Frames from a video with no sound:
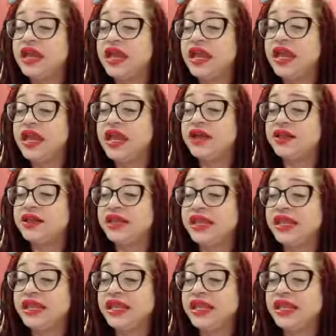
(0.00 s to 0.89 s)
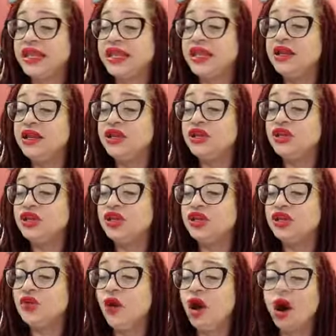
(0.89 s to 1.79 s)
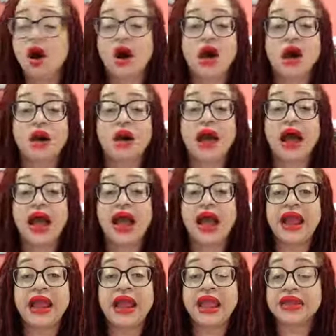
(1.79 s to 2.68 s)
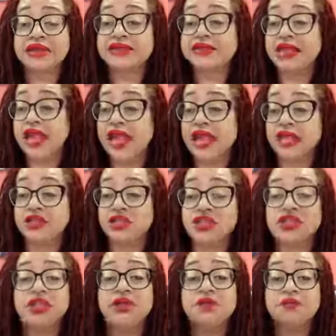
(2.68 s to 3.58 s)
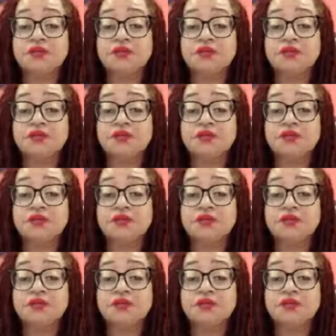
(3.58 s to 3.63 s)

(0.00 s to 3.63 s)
L E U R I S H.